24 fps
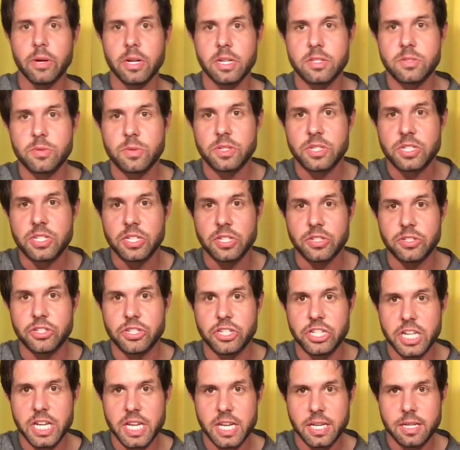Switch to
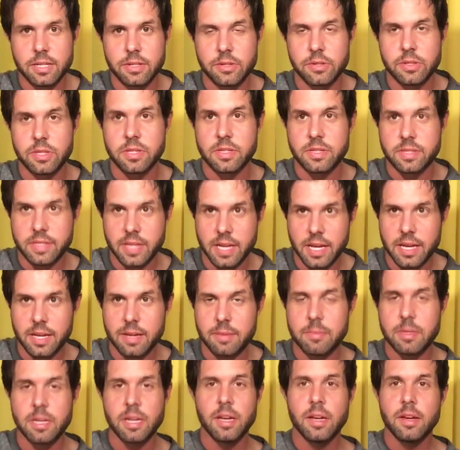G and do the
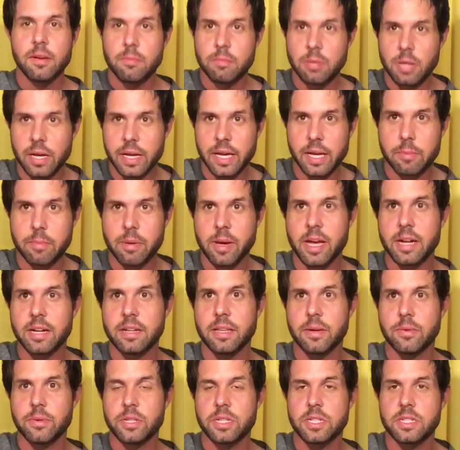same plucking pattern
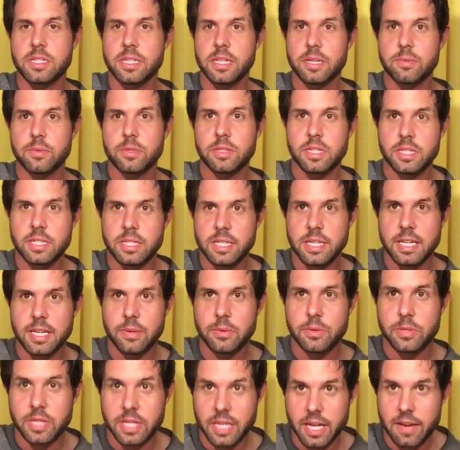that we just did with the D
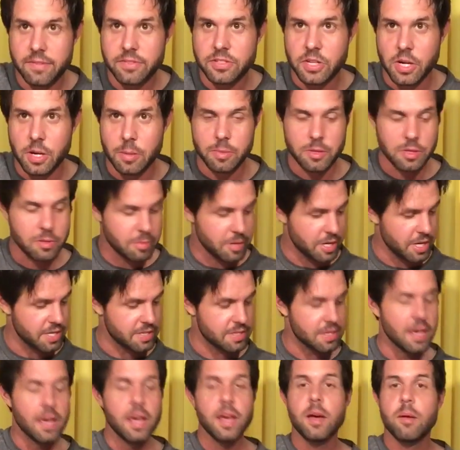with the F sharp in the bass,
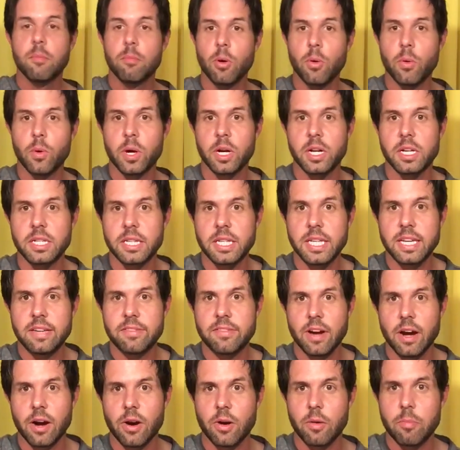but we're going to leave
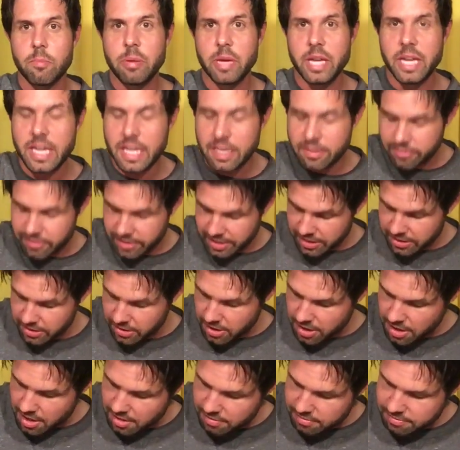our pinky finger
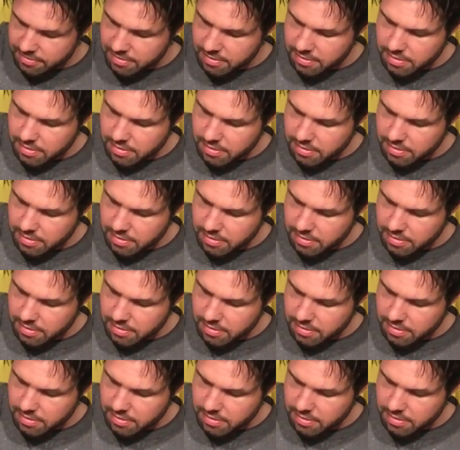off.